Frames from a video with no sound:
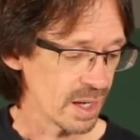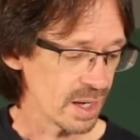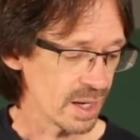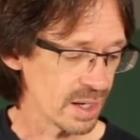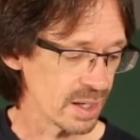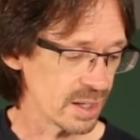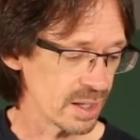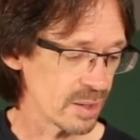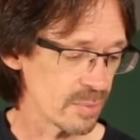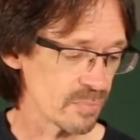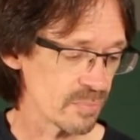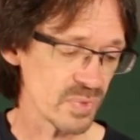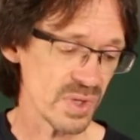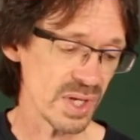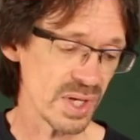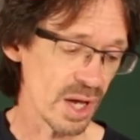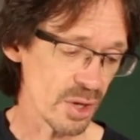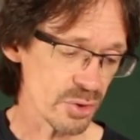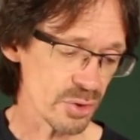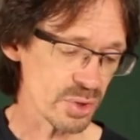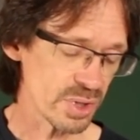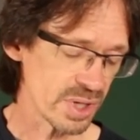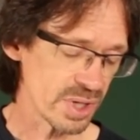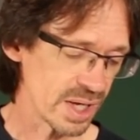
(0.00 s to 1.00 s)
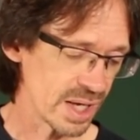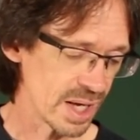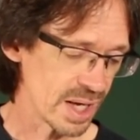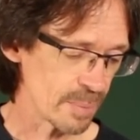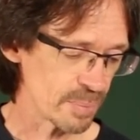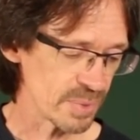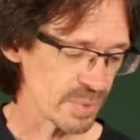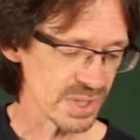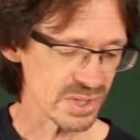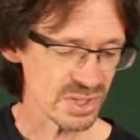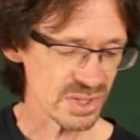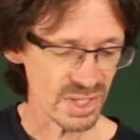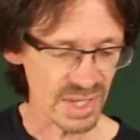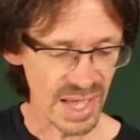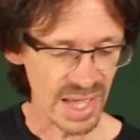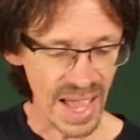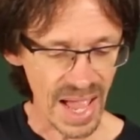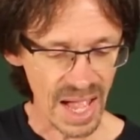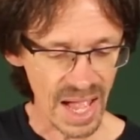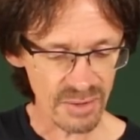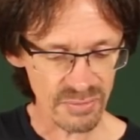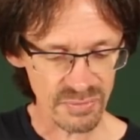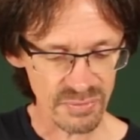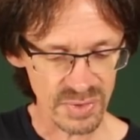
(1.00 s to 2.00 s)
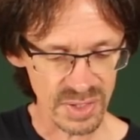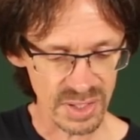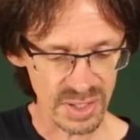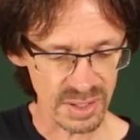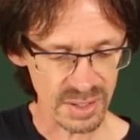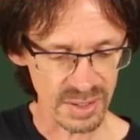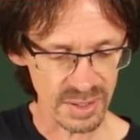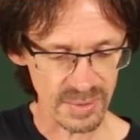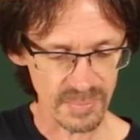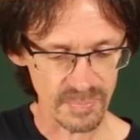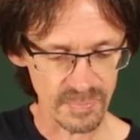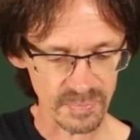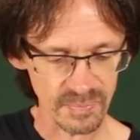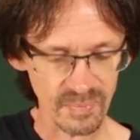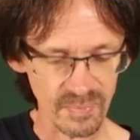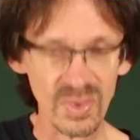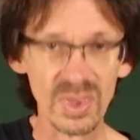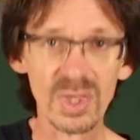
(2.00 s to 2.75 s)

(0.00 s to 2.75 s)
Um, the other camp is they have the